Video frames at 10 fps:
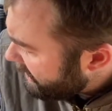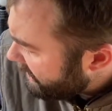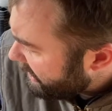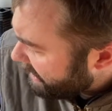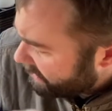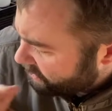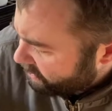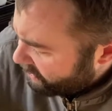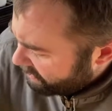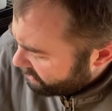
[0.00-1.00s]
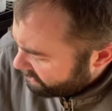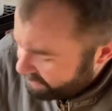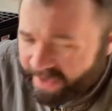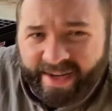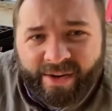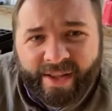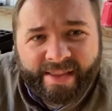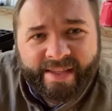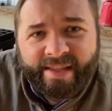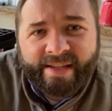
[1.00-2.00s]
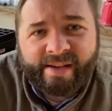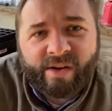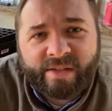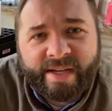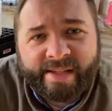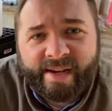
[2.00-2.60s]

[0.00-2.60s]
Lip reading: I'll show you what I'm doing. You know, like these Hoss kits,